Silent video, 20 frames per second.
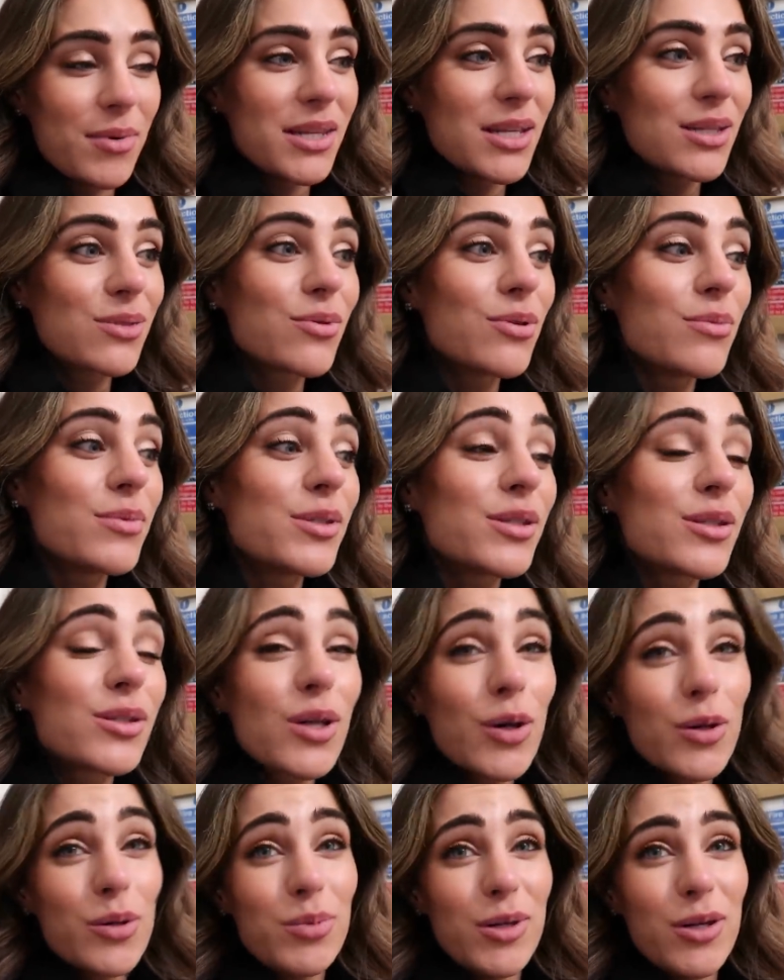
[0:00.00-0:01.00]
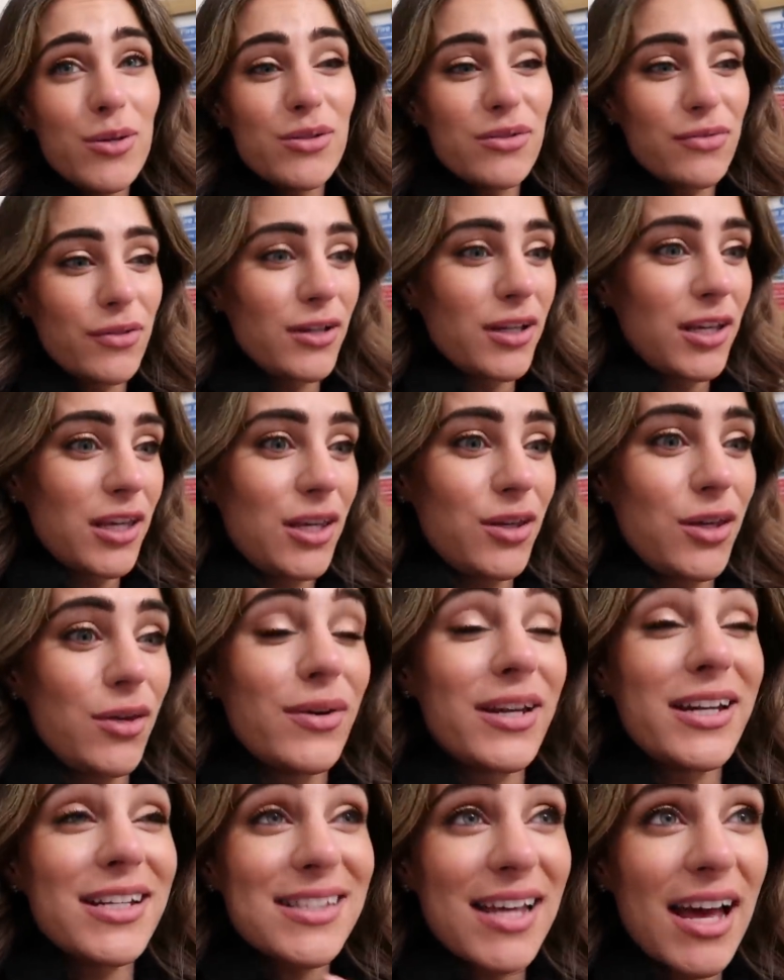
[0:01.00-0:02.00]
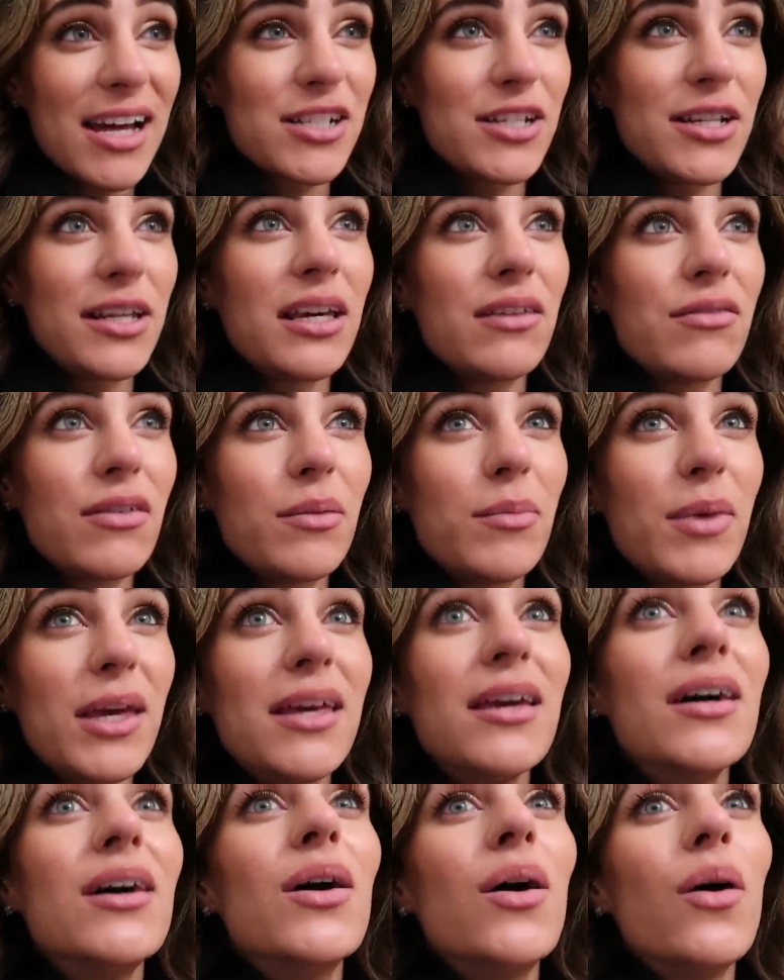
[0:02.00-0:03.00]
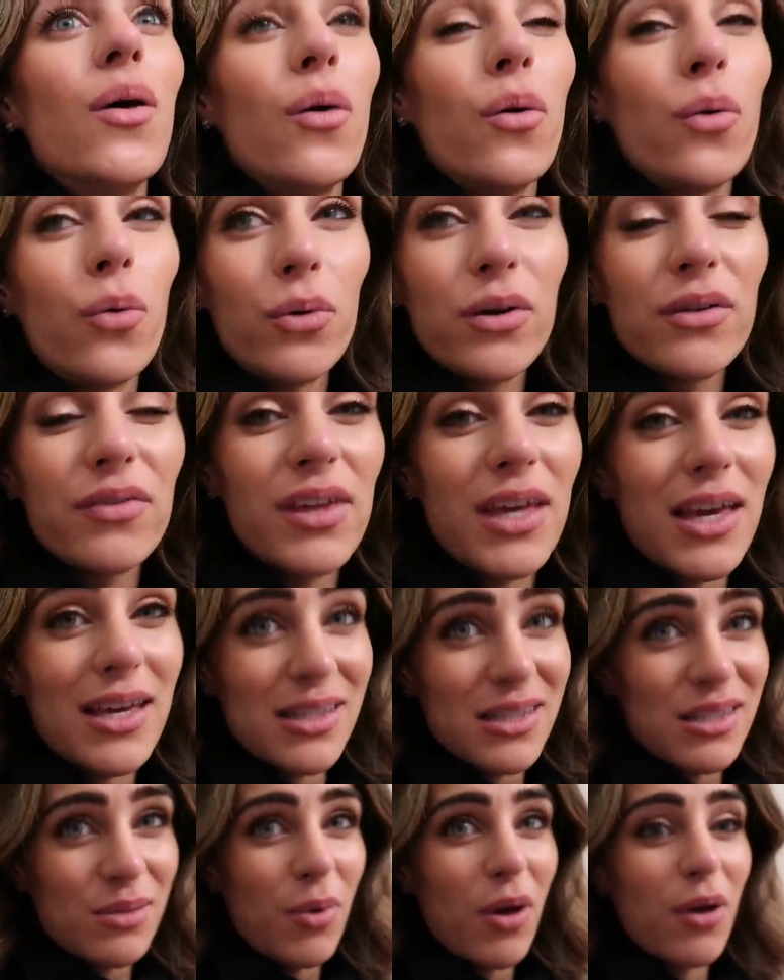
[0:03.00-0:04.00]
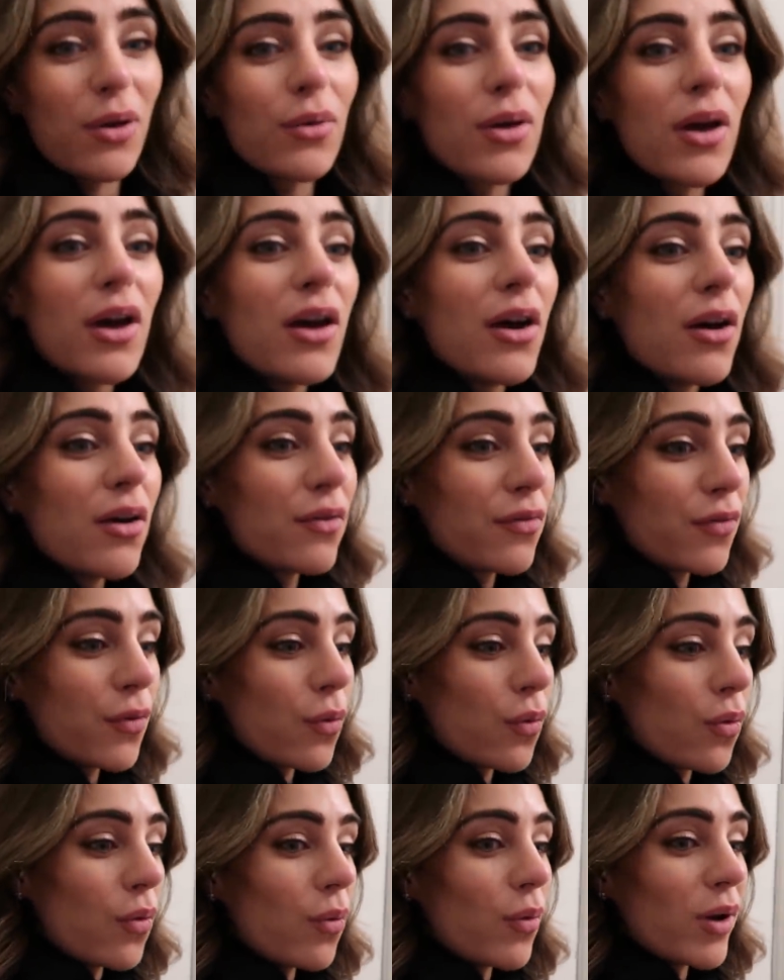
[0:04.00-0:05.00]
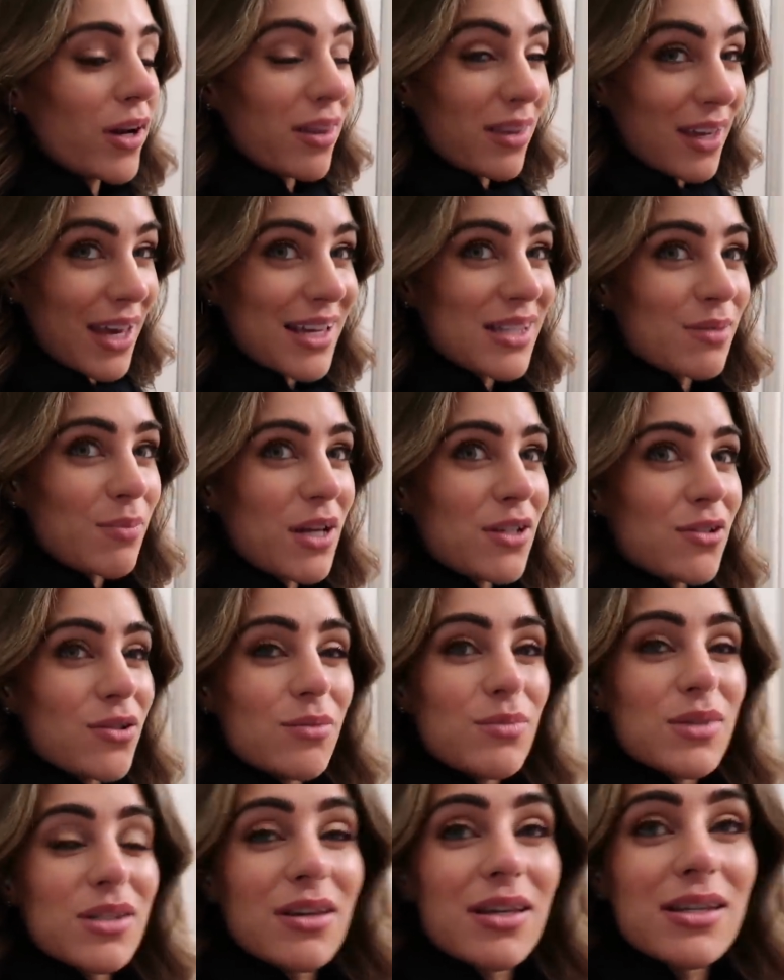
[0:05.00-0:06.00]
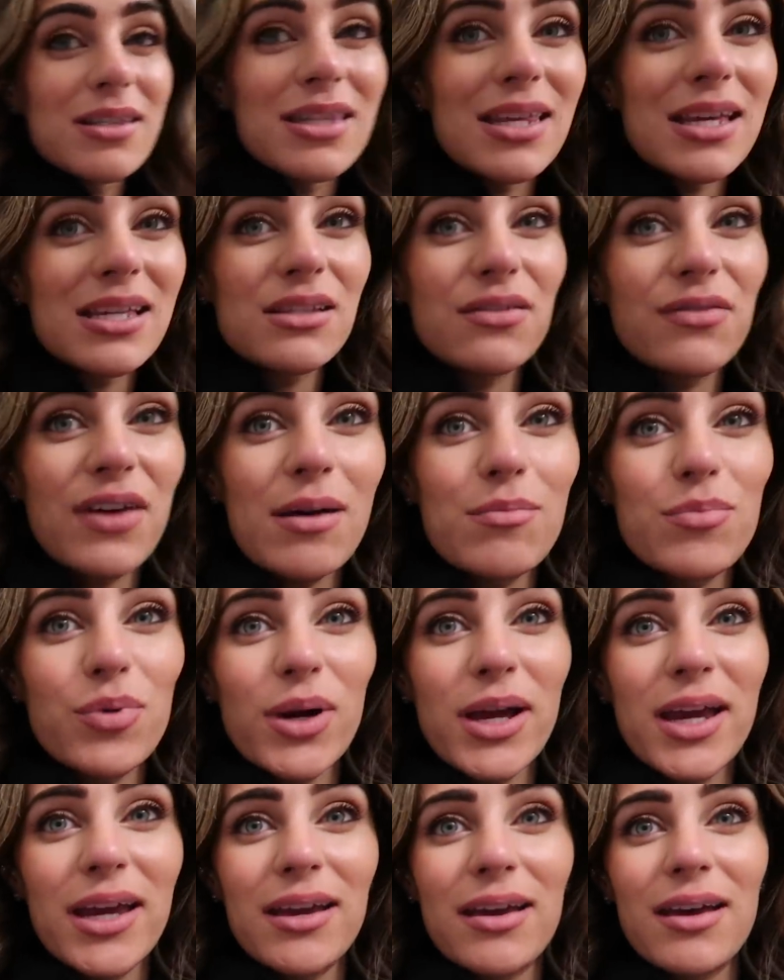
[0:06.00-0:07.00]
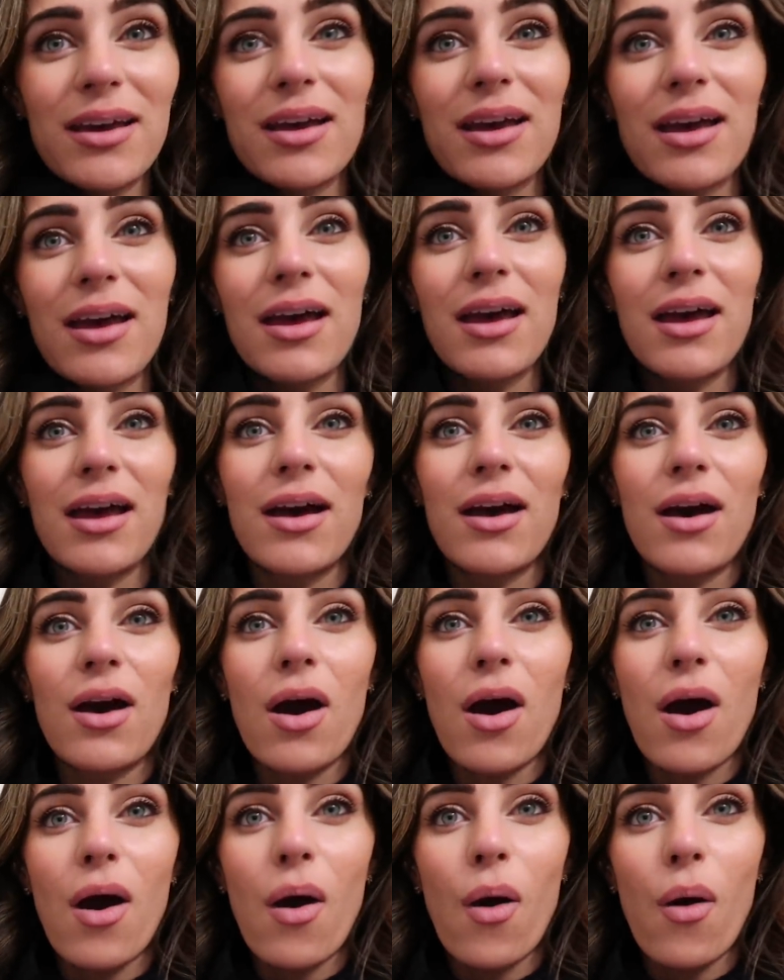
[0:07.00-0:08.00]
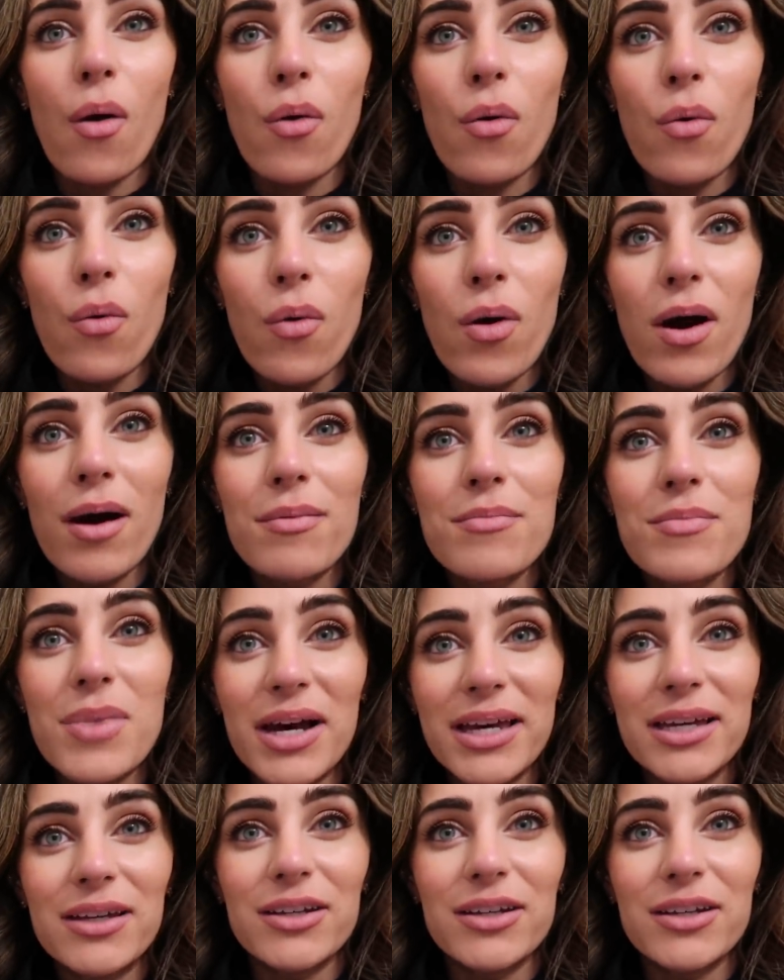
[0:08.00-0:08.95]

And this room is so beautiful and cute, and it's actually giving me all of the inspo for one of the guest bedrooms, because this fabric, oh my